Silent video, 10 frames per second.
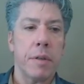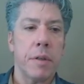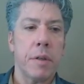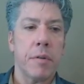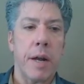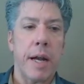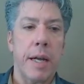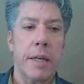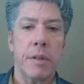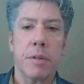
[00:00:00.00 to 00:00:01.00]
and on the
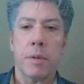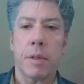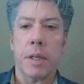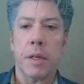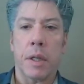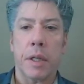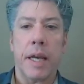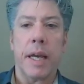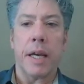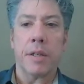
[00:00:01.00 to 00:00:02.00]
right is what they call an
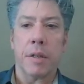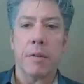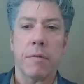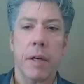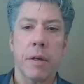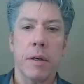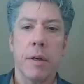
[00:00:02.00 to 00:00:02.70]
exit conveyor.